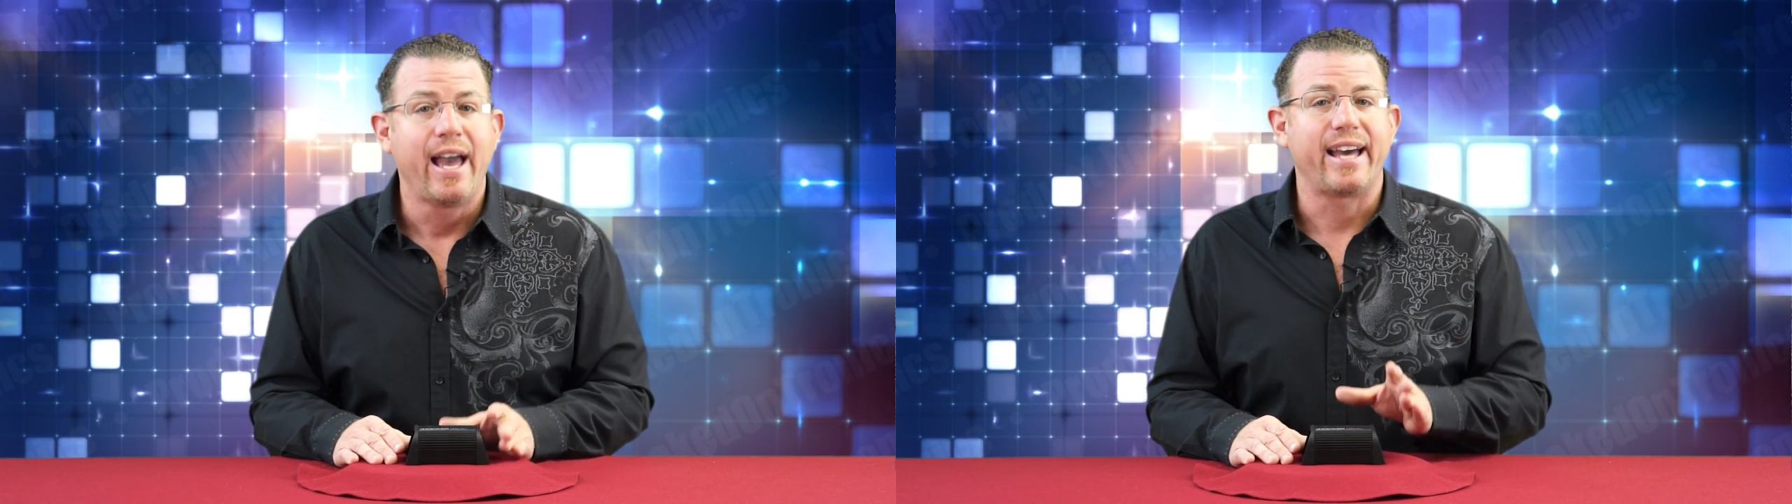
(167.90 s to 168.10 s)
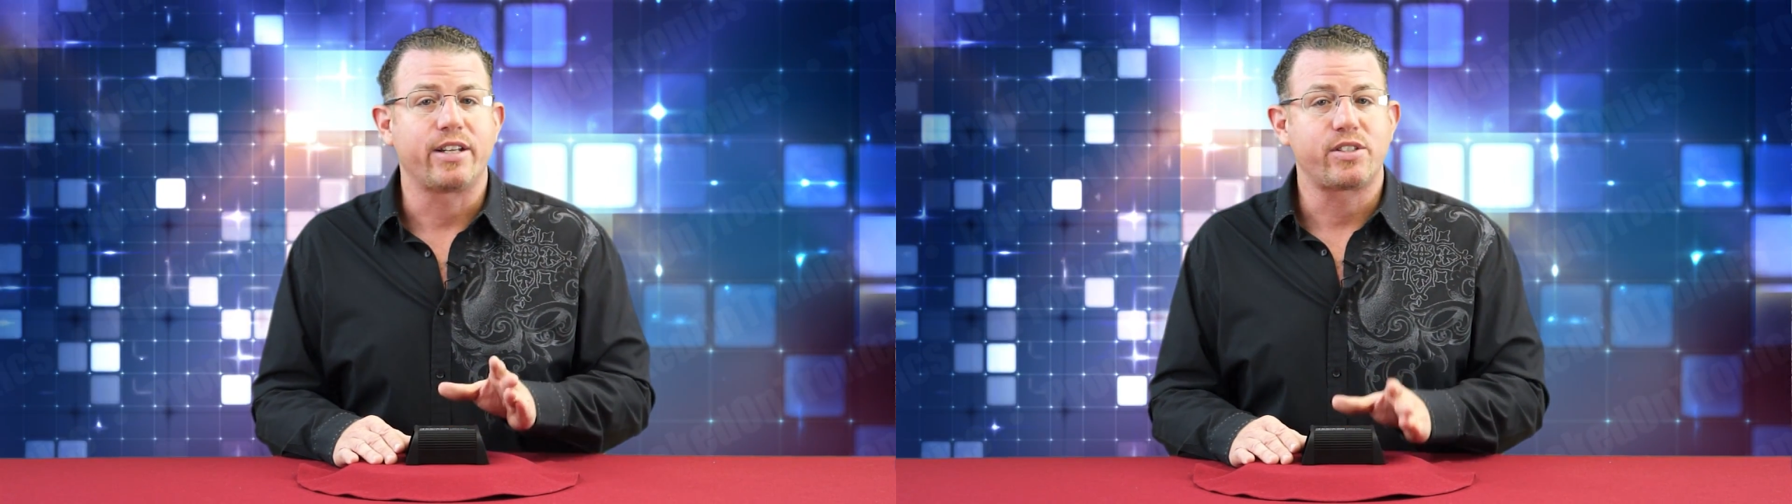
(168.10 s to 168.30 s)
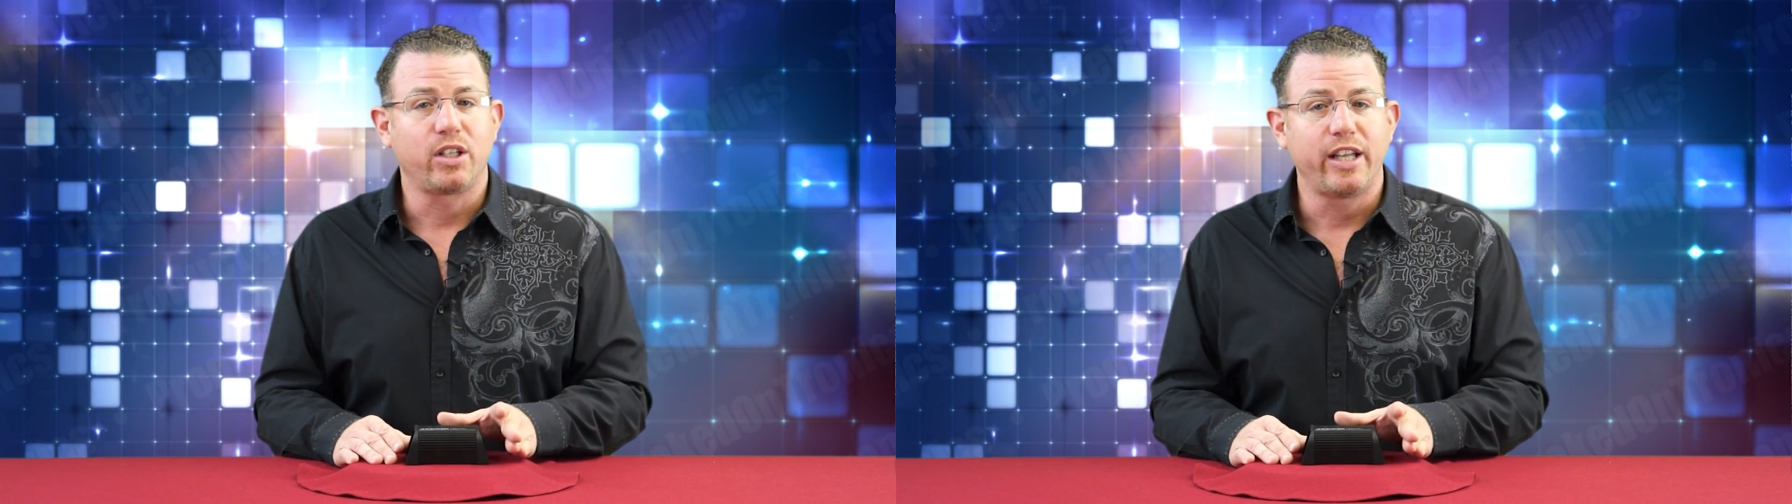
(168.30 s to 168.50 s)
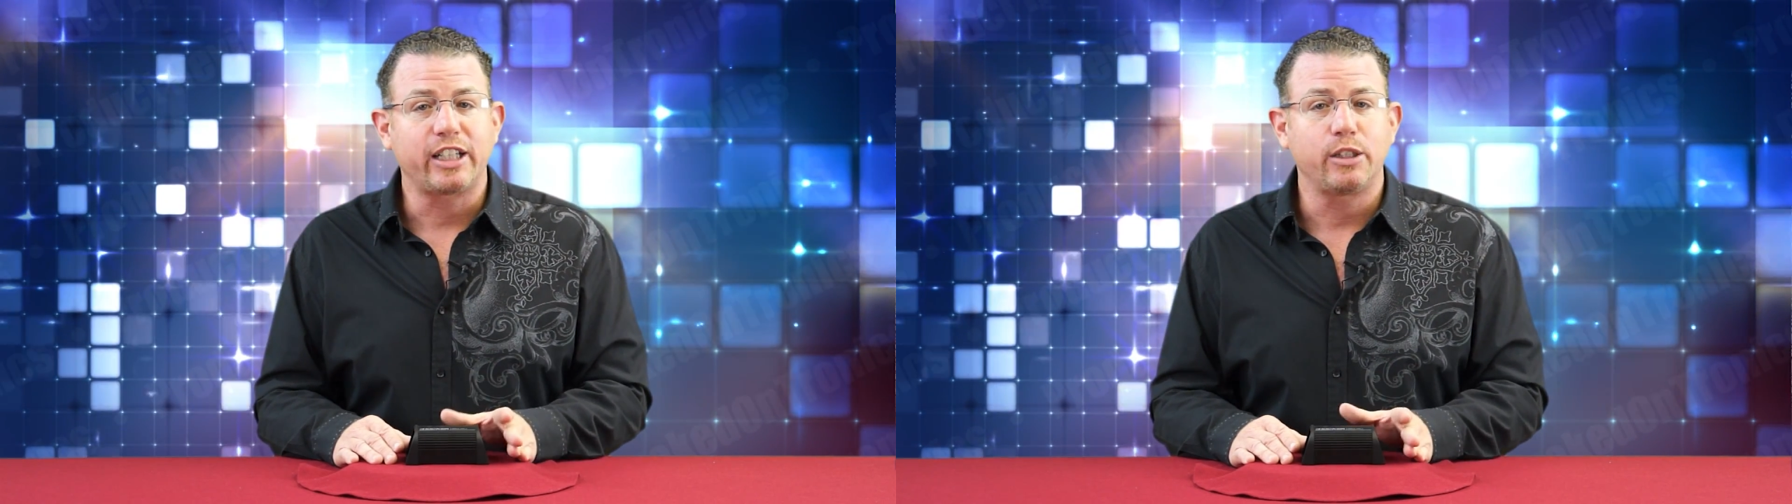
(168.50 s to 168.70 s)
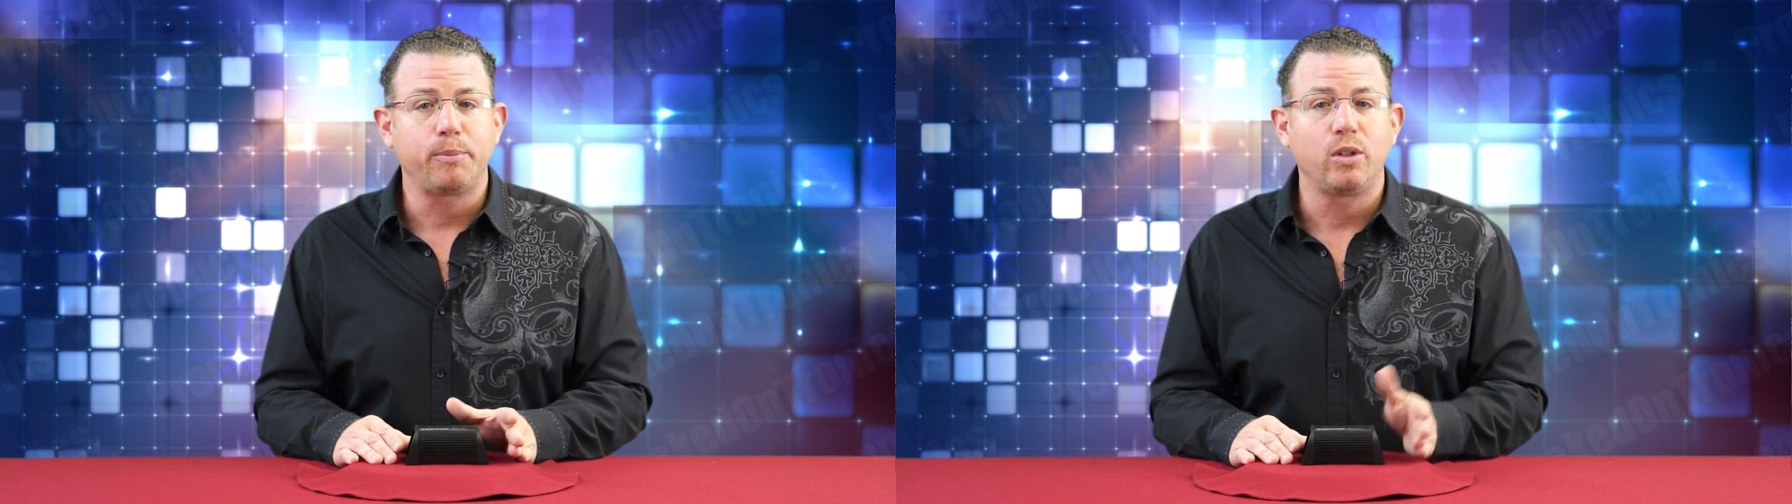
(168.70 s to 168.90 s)
and a
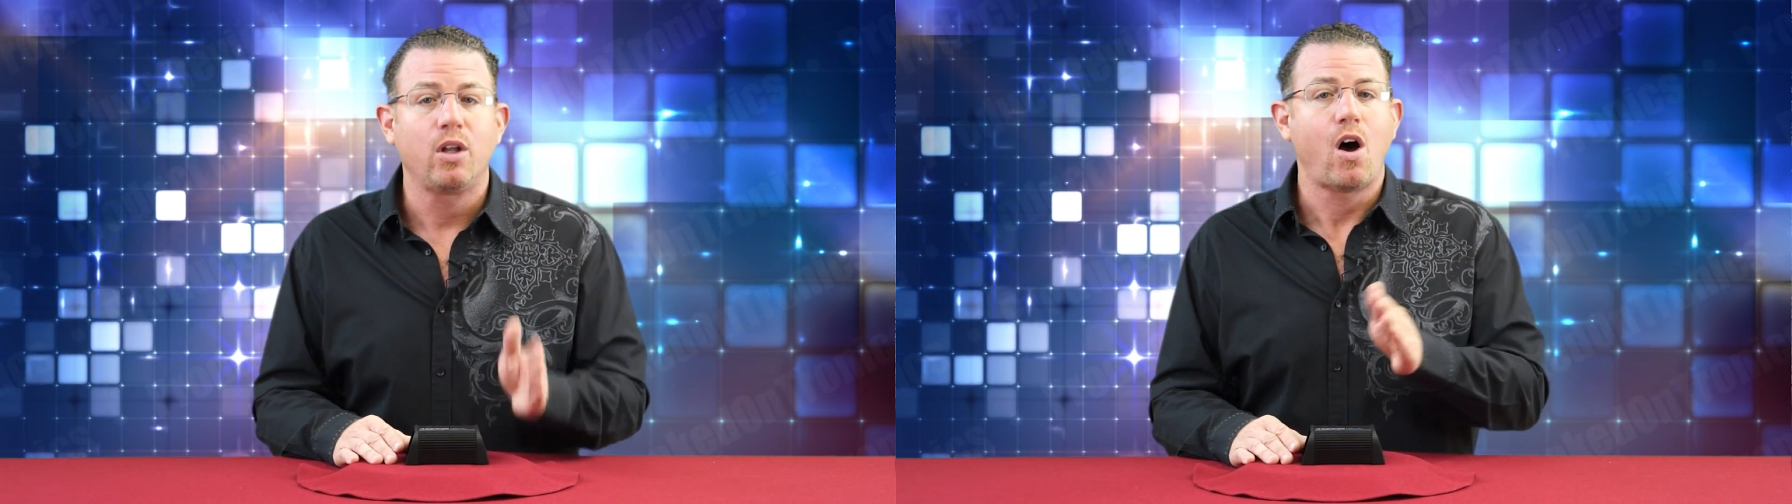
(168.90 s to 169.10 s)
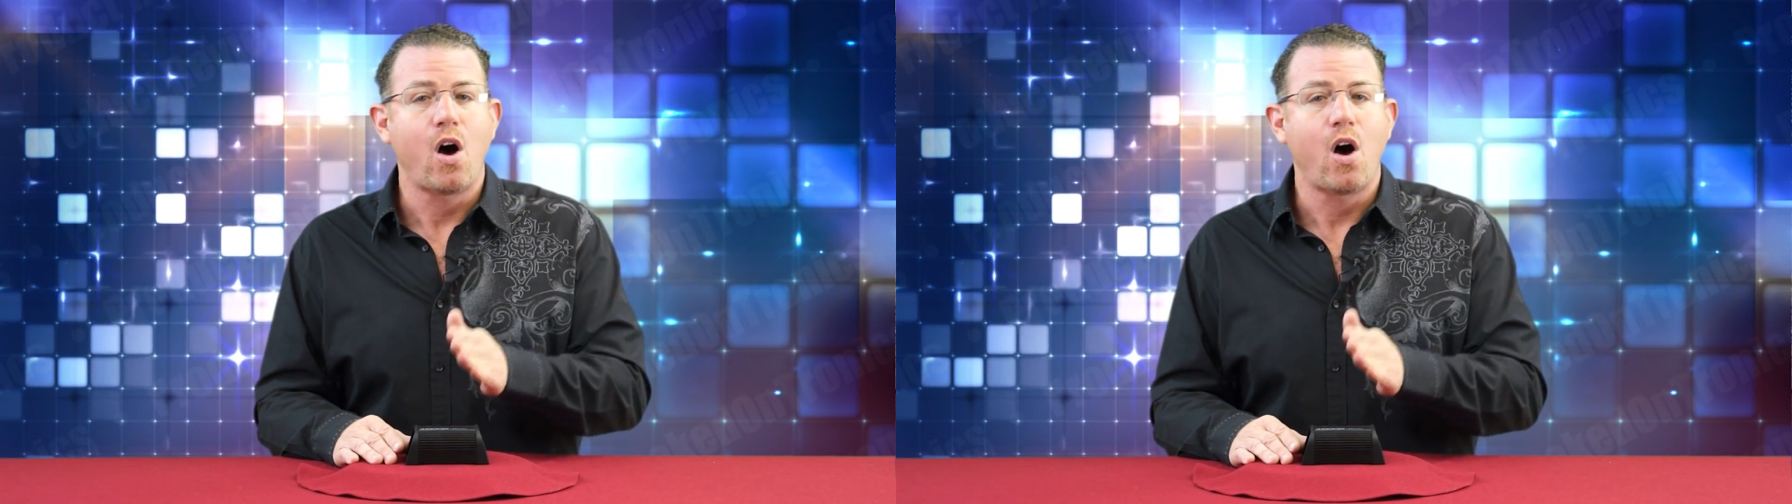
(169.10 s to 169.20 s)
selectable